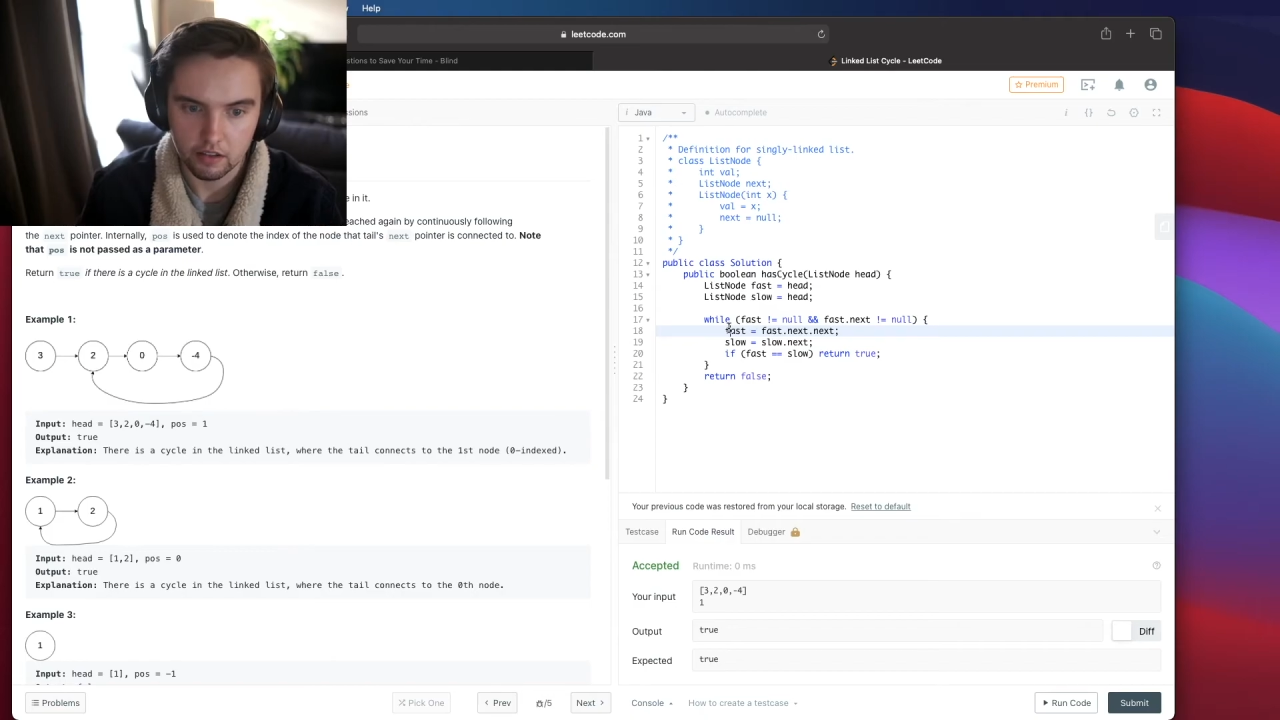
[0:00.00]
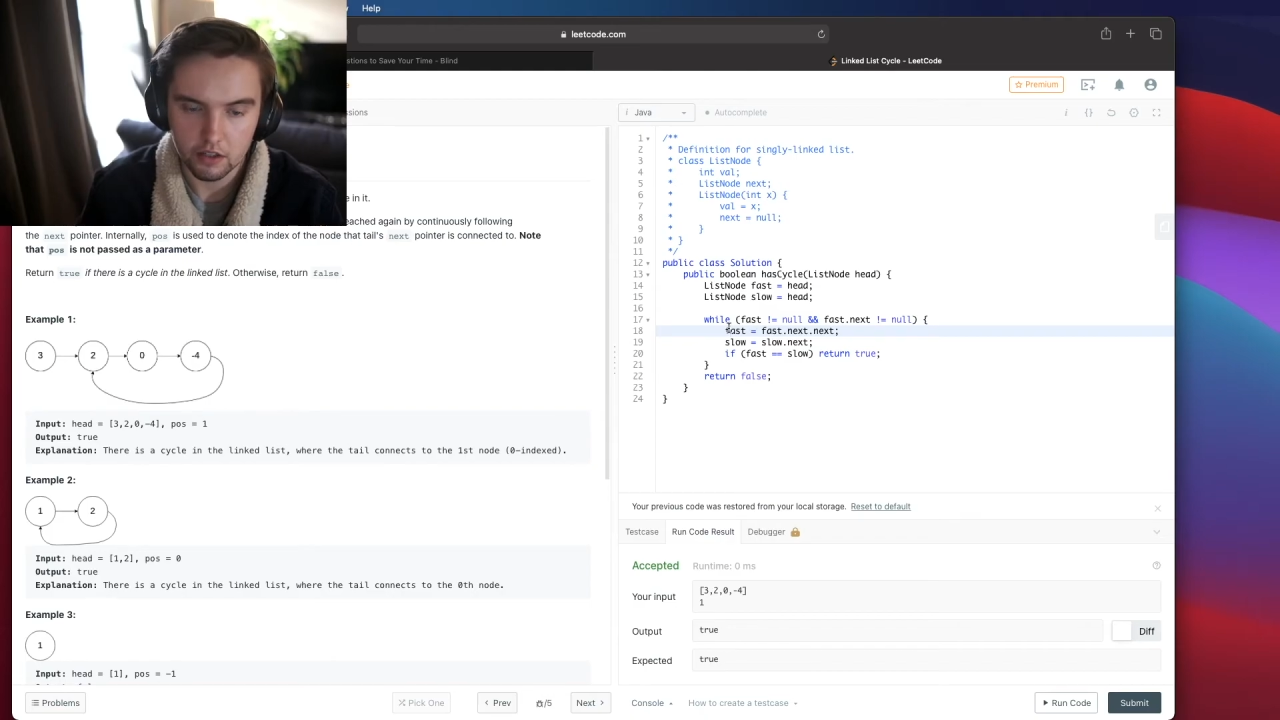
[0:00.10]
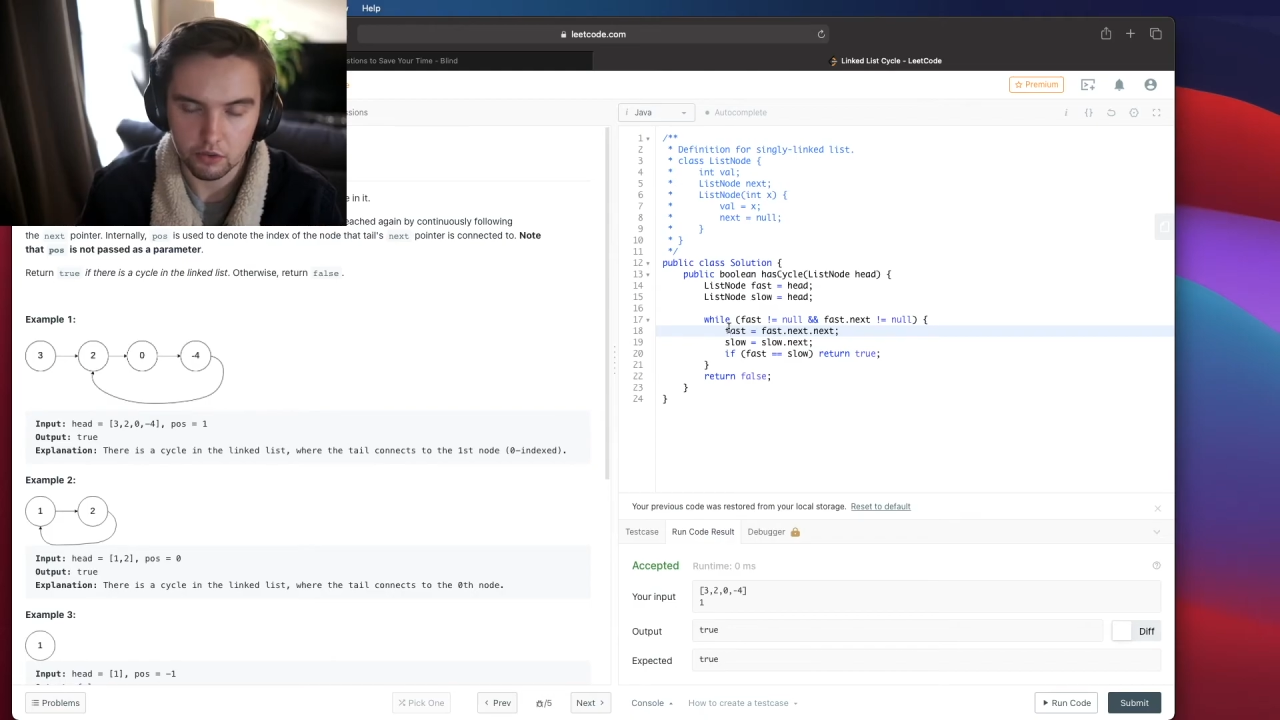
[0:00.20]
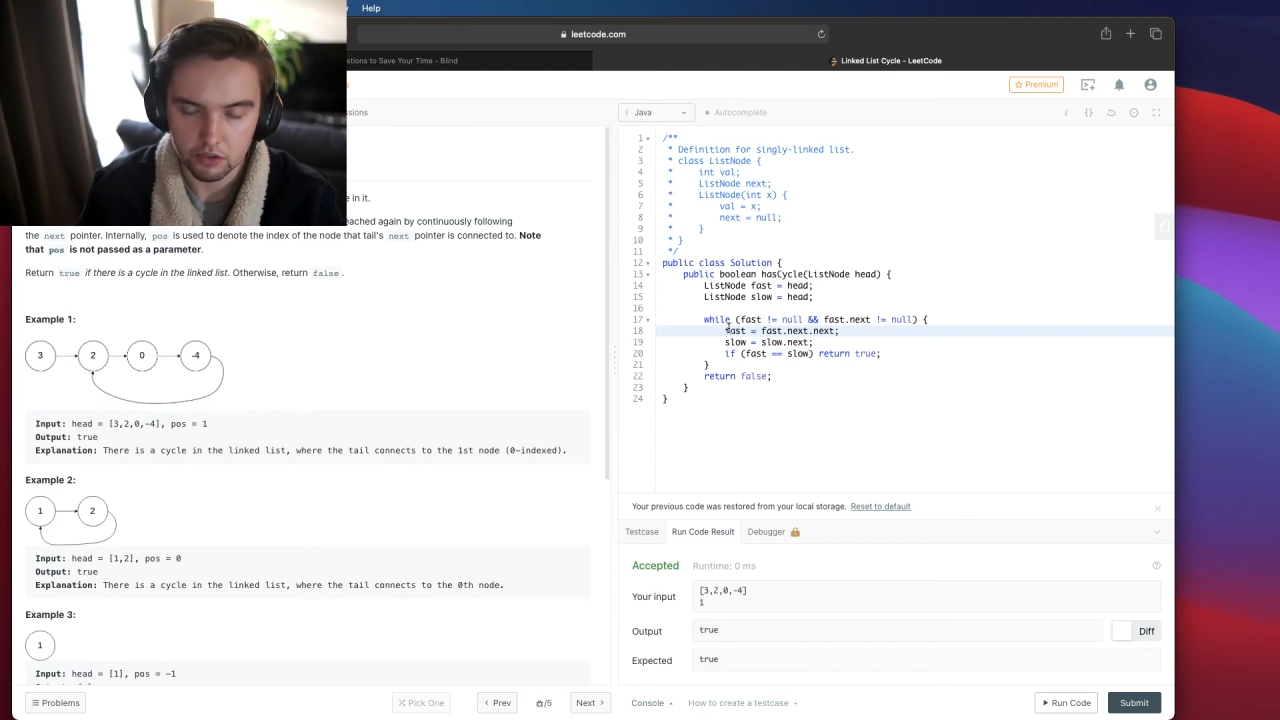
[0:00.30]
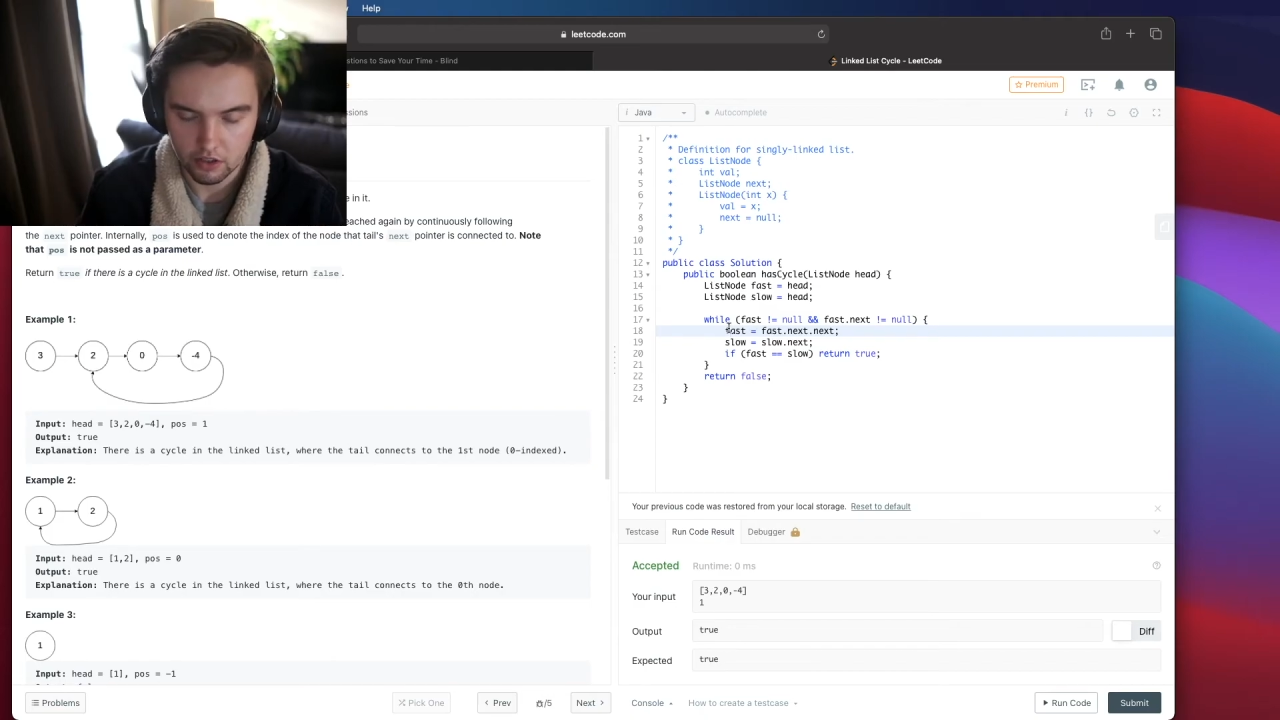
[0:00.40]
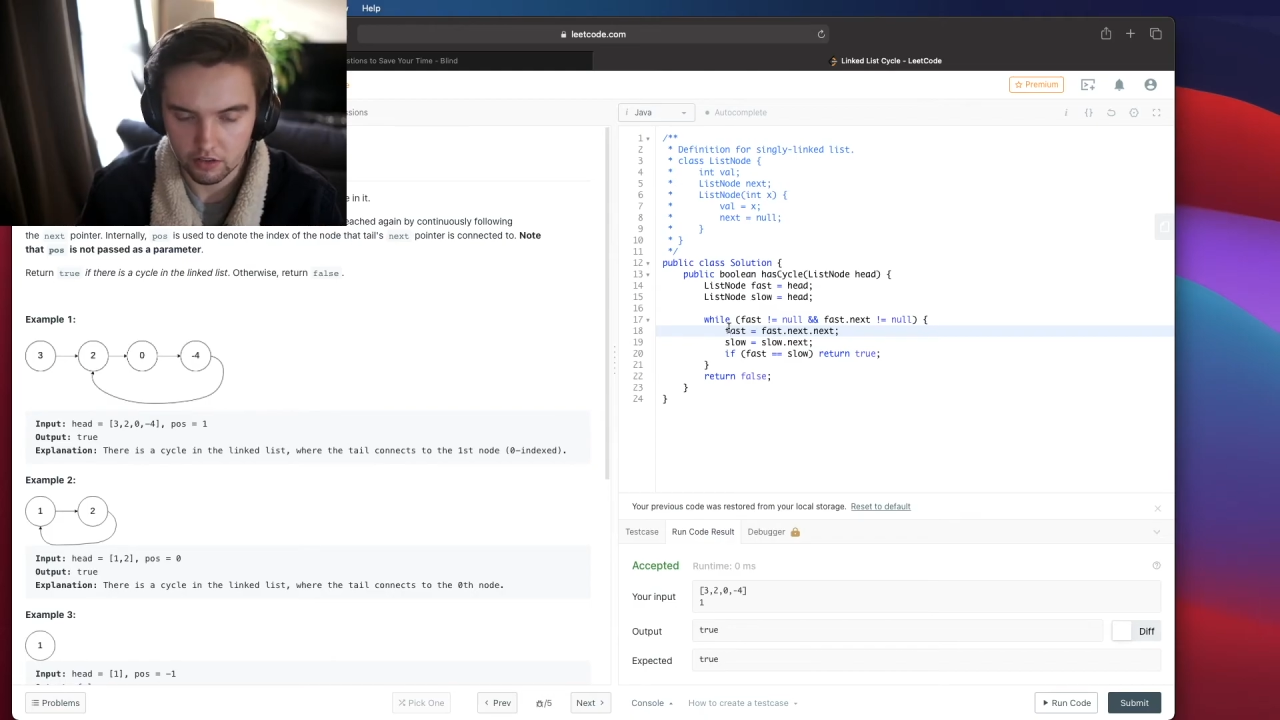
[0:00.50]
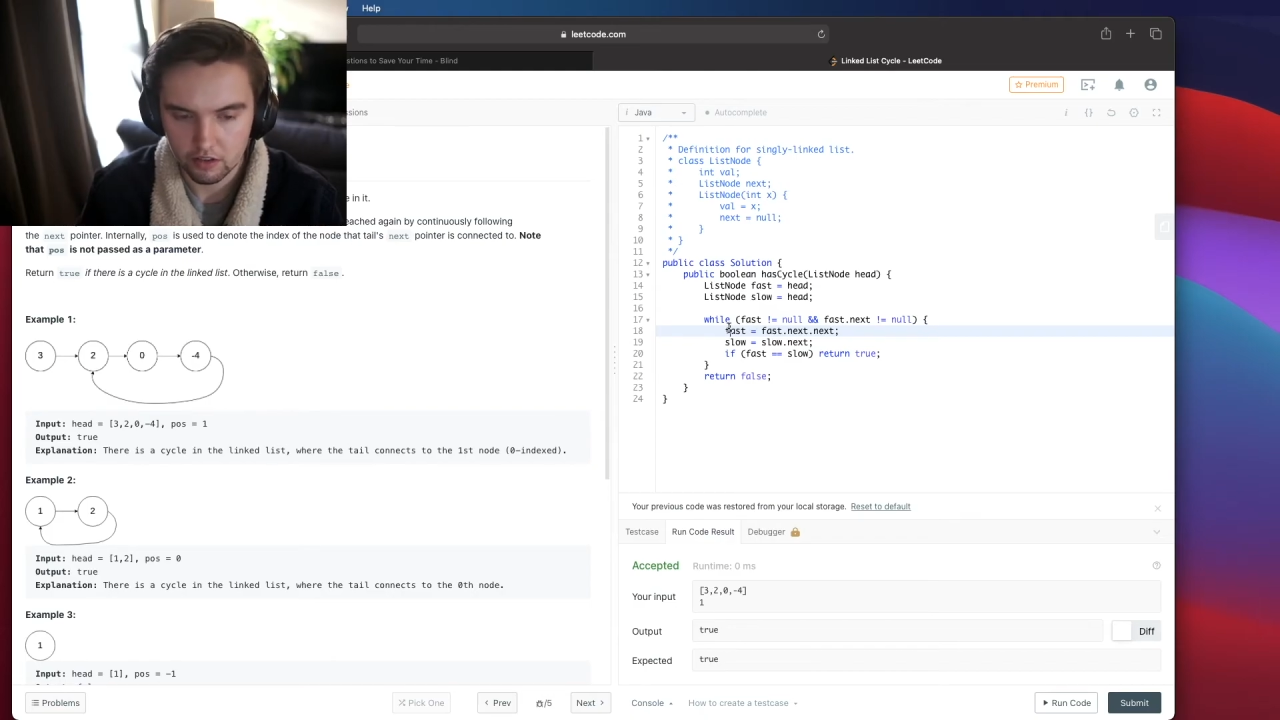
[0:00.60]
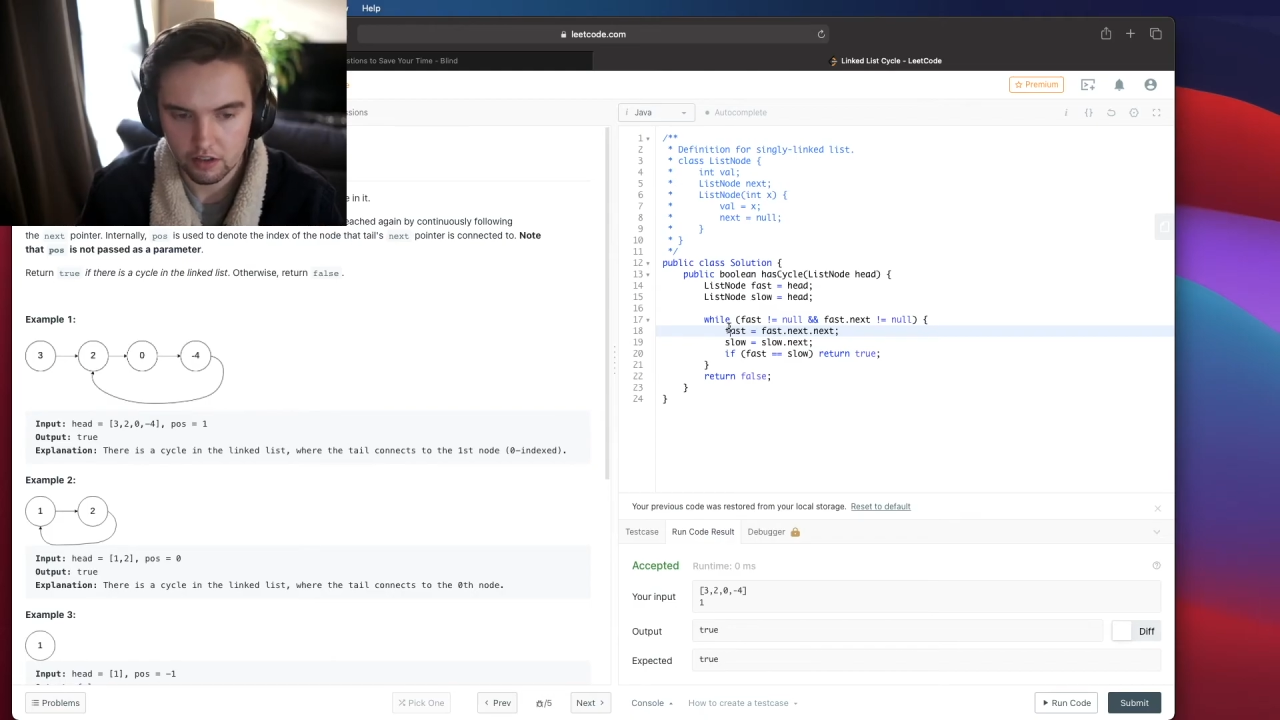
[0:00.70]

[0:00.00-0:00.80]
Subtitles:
equal each other.